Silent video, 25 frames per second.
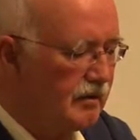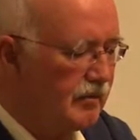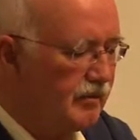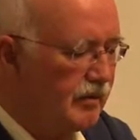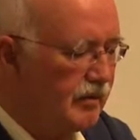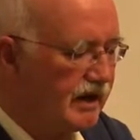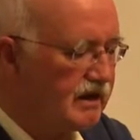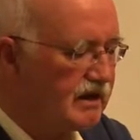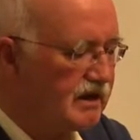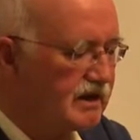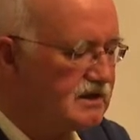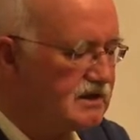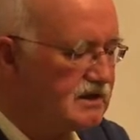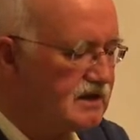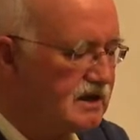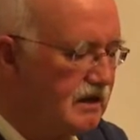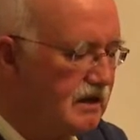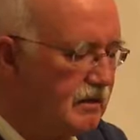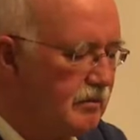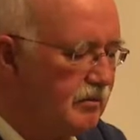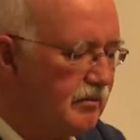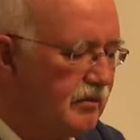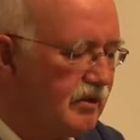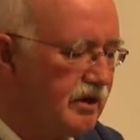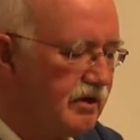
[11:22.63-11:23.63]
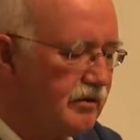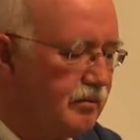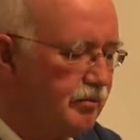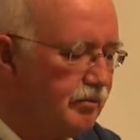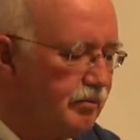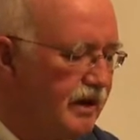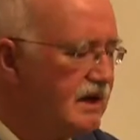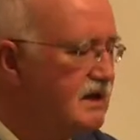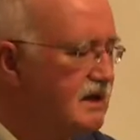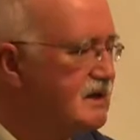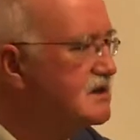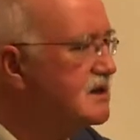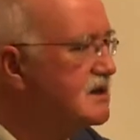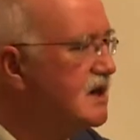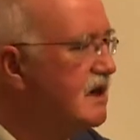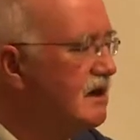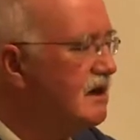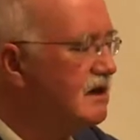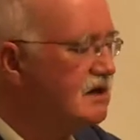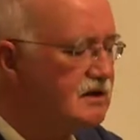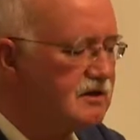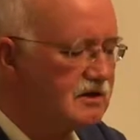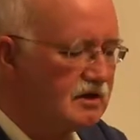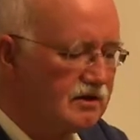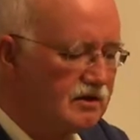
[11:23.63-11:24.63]
by a team that pays
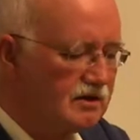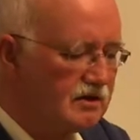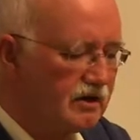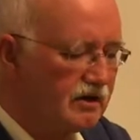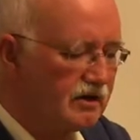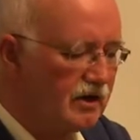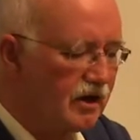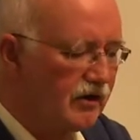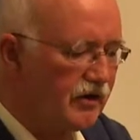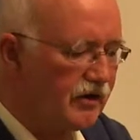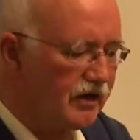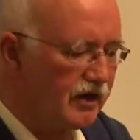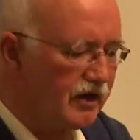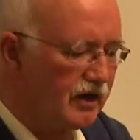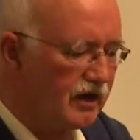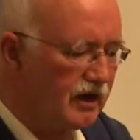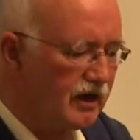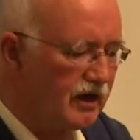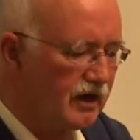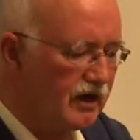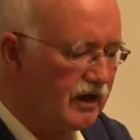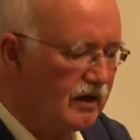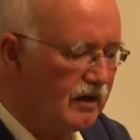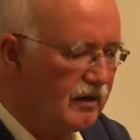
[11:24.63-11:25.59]
heed to nothing,